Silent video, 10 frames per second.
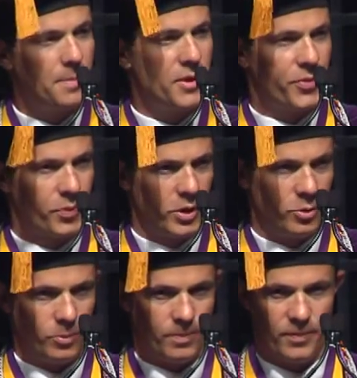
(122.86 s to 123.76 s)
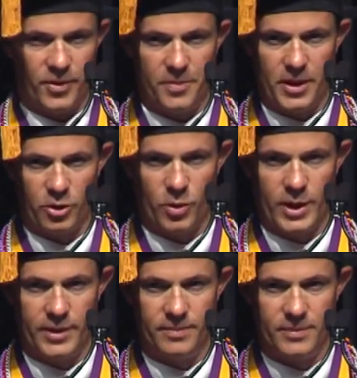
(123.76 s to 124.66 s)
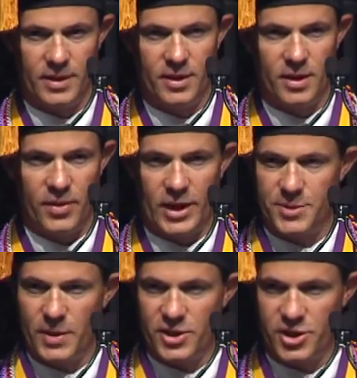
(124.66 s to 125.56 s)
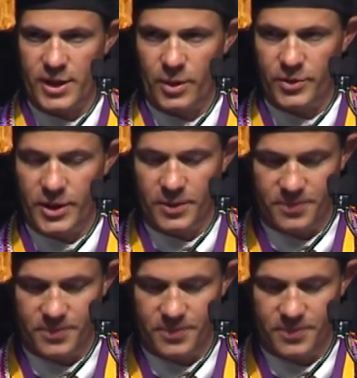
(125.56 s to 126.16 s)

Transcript: me through," the man cried. "That's my son out there."